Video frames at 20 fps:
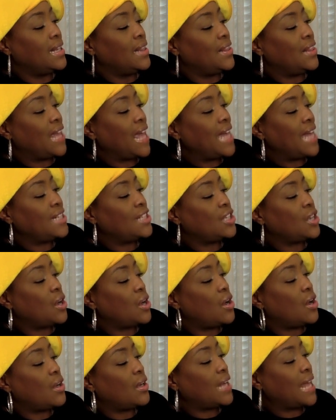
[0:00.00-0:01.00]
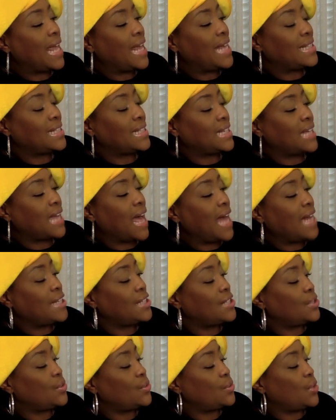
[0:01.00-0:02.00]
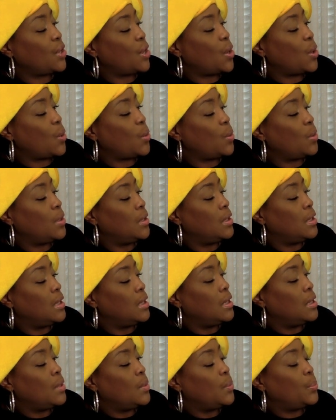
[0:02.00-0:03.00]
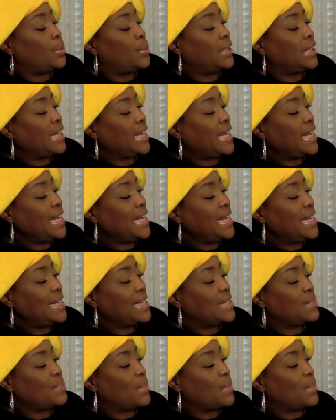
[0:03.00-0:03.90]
That dog has got to go. Please,